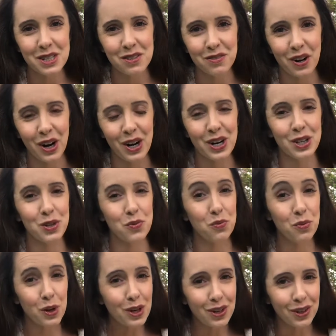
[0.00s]
of art in the
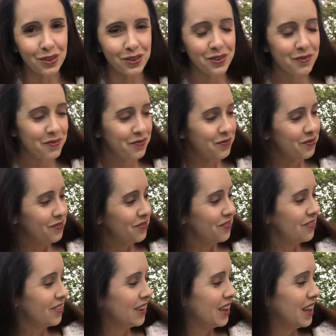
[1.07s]
world.
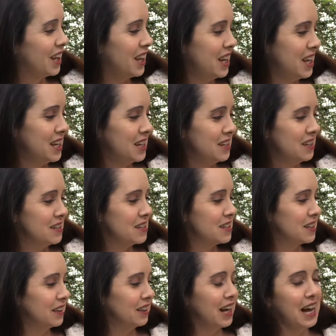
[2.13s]

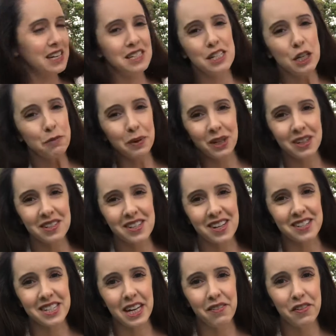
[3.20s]
Scholastic Books
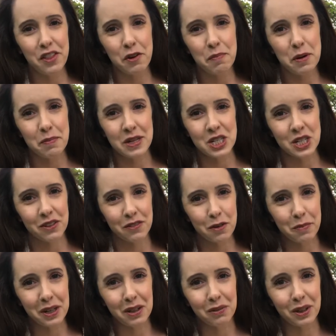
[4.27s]
has given their permission for
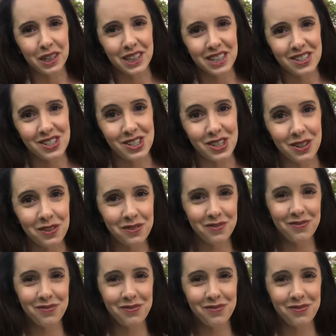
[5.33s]
me to read this to you.